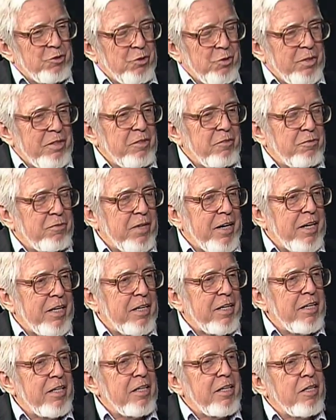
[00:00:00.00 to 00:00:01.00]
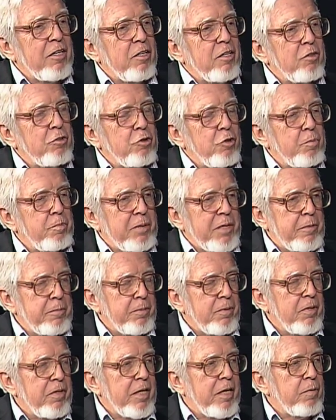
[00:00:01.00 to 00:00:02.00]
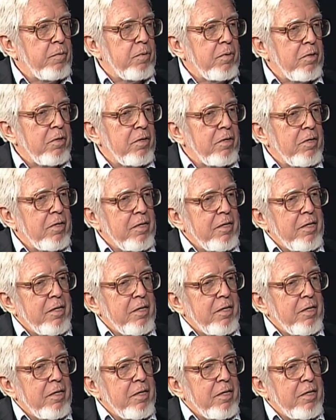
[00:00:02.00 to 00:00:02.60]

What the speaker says: doing the fracking and also people that were